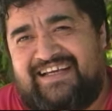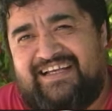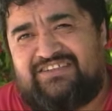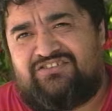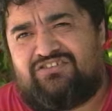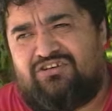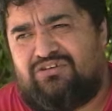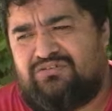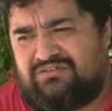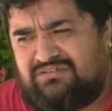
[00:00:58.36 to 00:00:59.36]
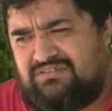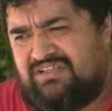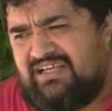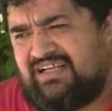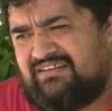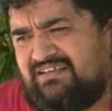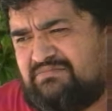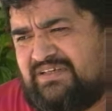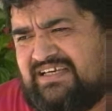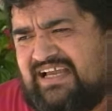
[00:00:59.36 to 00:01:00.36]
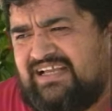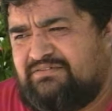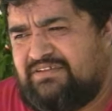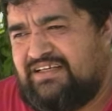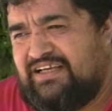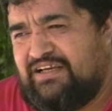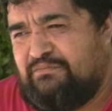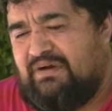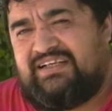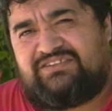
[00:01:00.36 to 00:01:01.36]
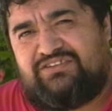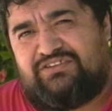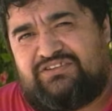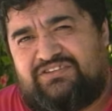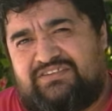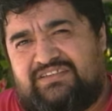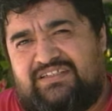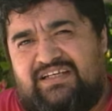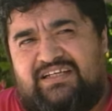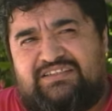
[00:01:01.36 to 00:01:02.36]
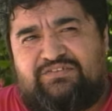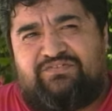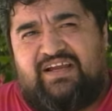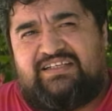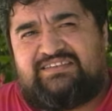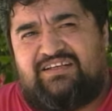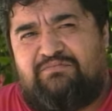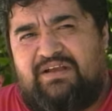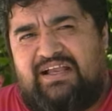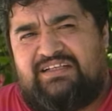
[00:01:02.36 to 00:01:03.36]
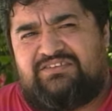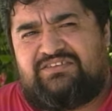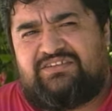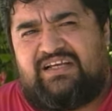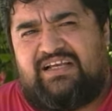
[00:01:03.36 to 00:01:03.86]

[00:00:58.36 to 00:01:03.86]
And so that, I think, began my search to find some answer